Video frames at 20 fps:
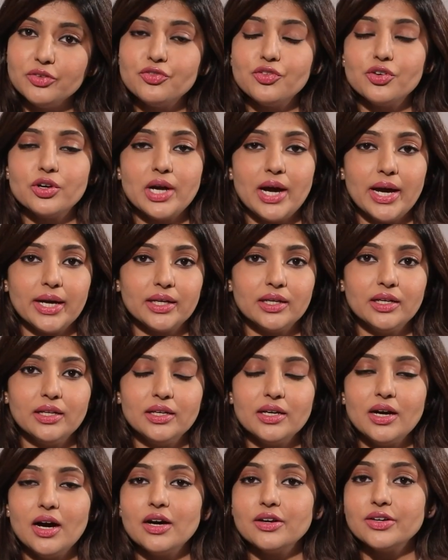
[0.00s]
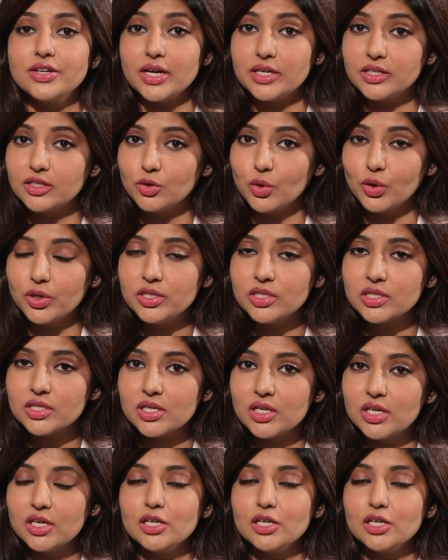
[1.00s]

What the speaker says: for acne are retinoids.